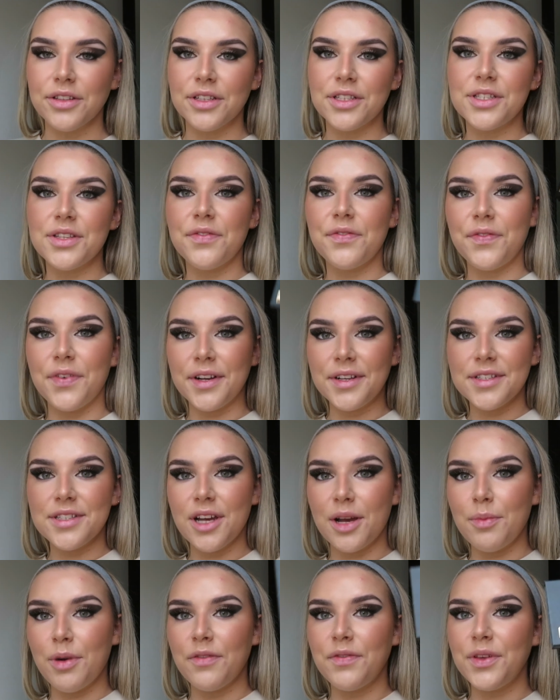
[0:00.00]
This is the first
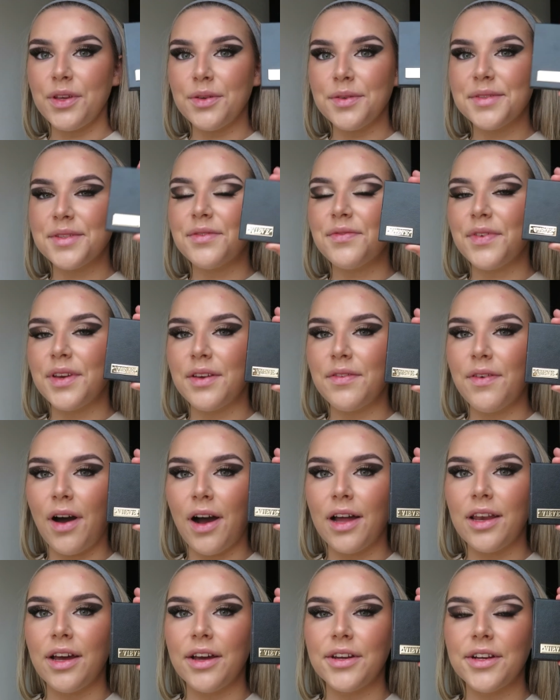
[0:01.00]
time I've used the Vieve
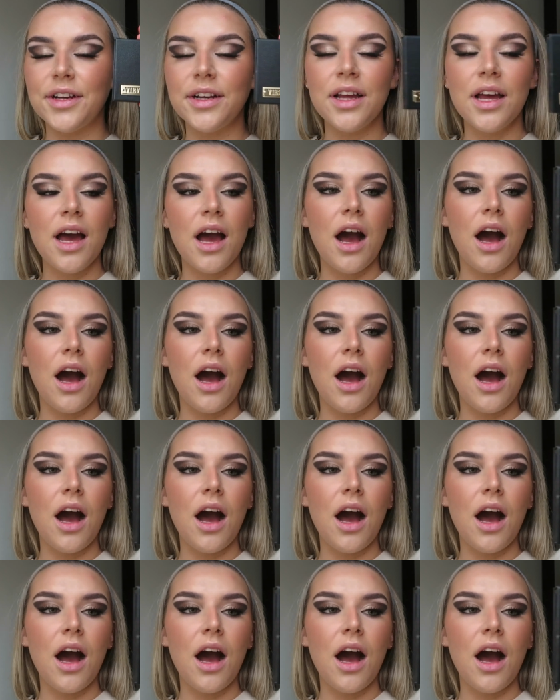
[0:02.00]
highlighter.